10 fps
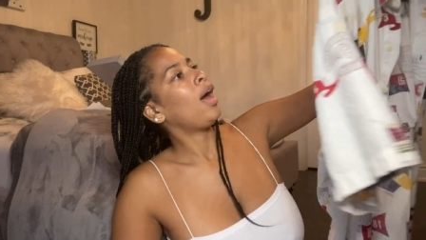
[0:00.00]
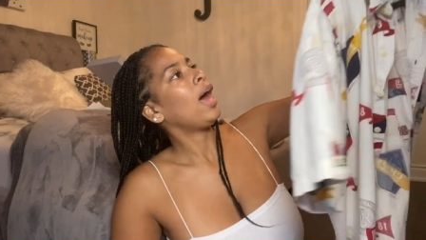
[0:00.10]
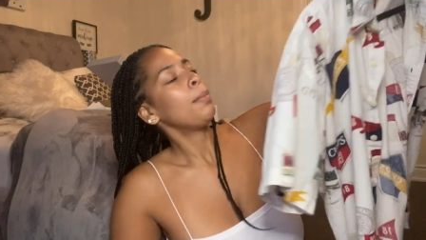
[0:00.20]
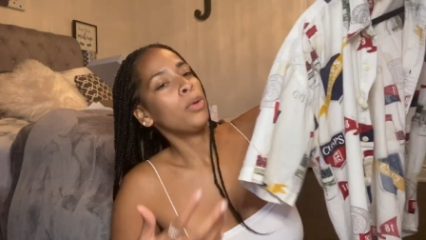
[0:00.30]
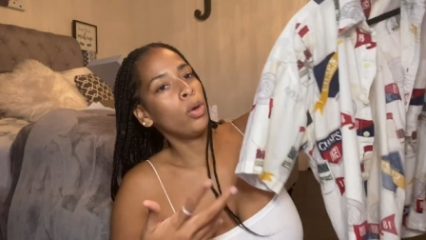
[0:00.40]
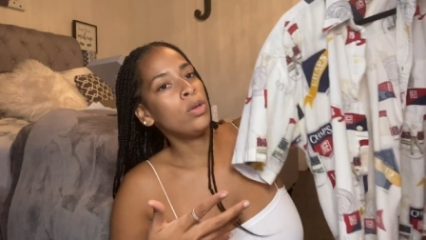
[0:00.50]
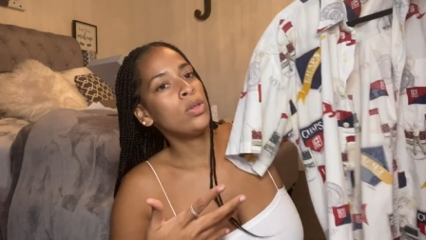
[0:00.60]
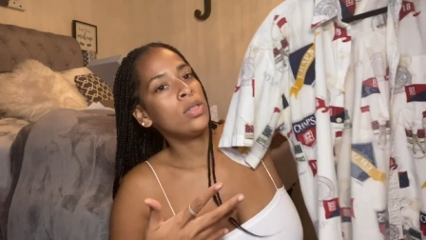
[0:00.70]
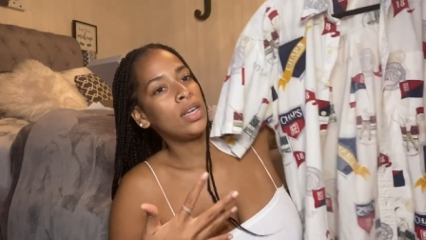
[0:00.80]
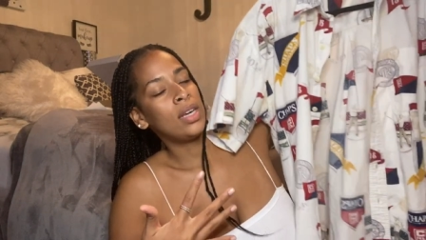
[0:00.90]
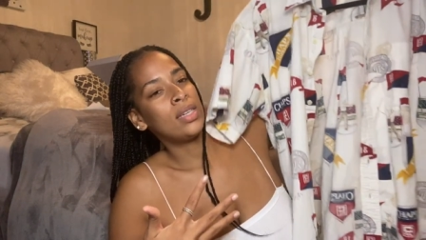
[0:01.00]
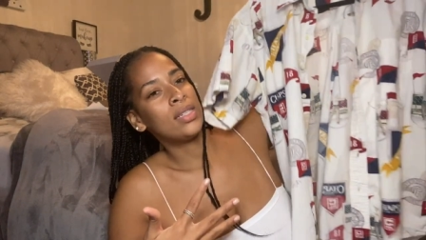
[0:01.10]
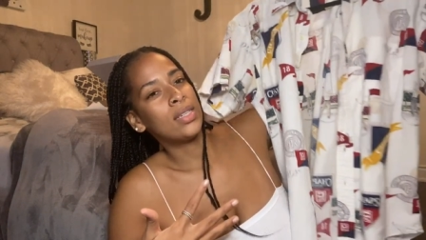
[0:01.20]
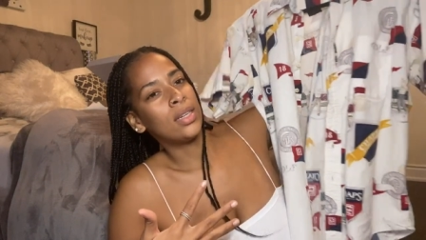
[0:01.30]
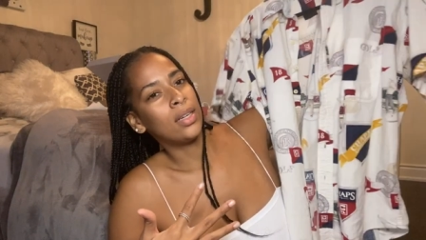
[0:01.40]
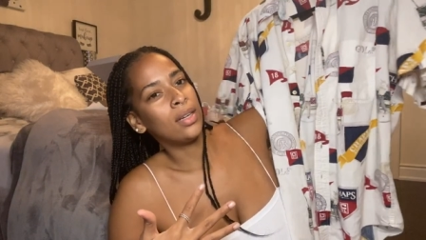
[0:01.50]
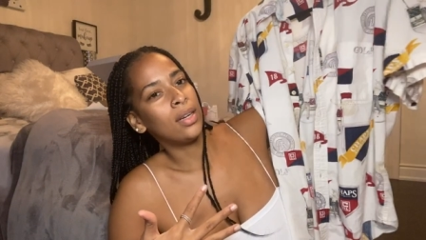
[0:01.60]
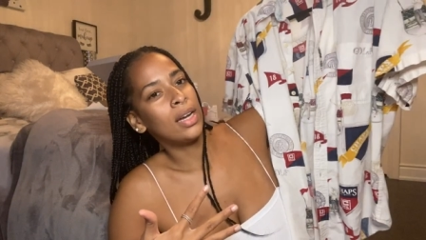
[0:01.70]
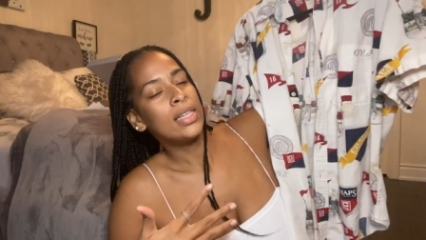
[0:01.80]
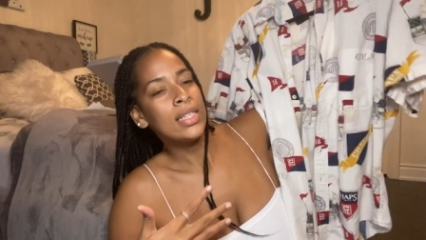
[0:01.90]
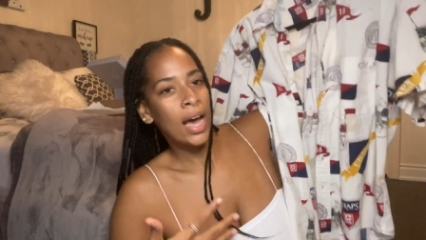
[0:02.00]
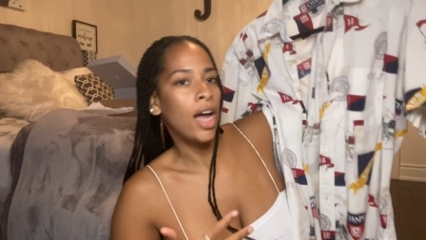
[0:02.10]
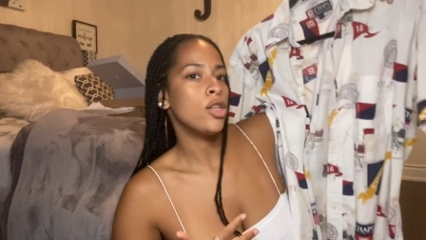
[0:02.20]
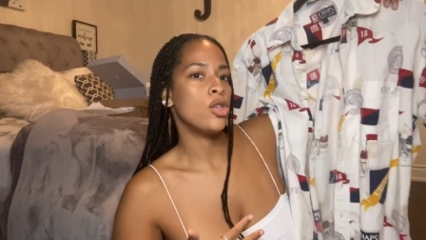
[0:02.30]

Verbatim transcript: I'm going to say it's a, a dad